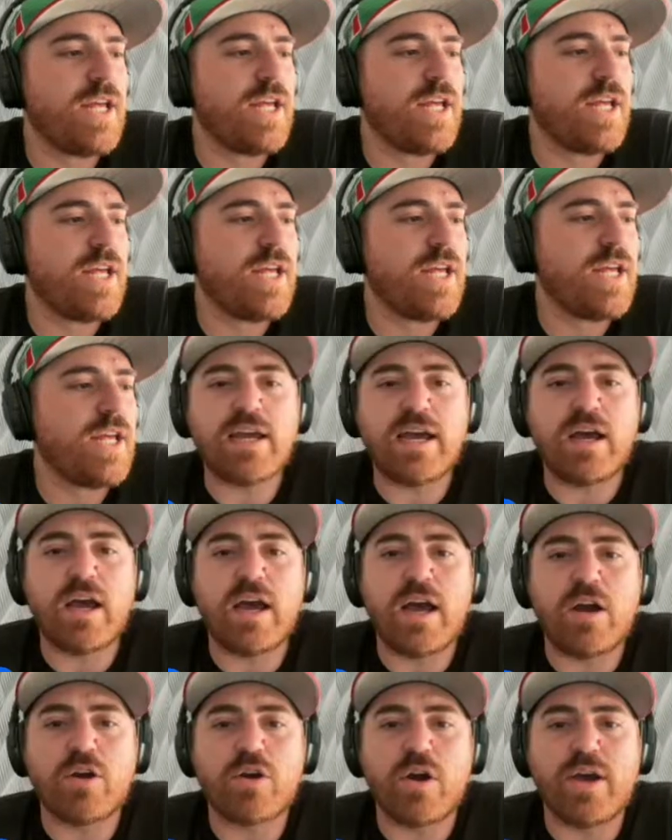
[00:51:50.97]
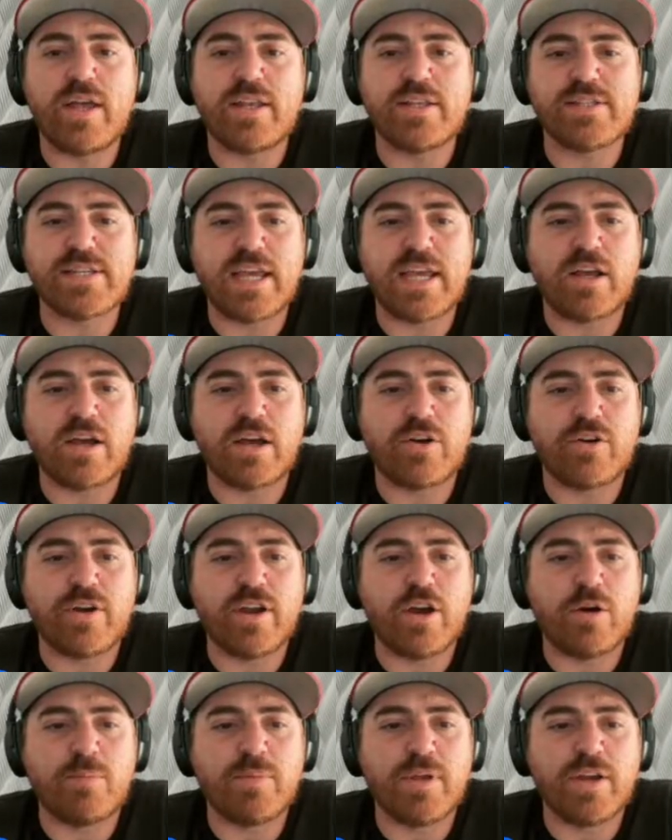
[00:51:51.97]
to go ahead and I'll go ahead and take Gunnar
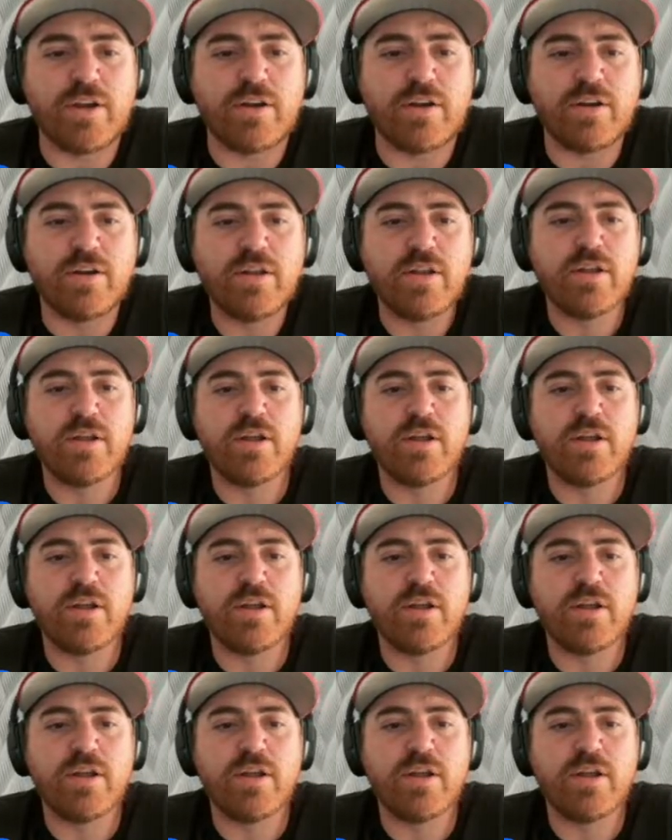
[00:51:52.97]
Helm here.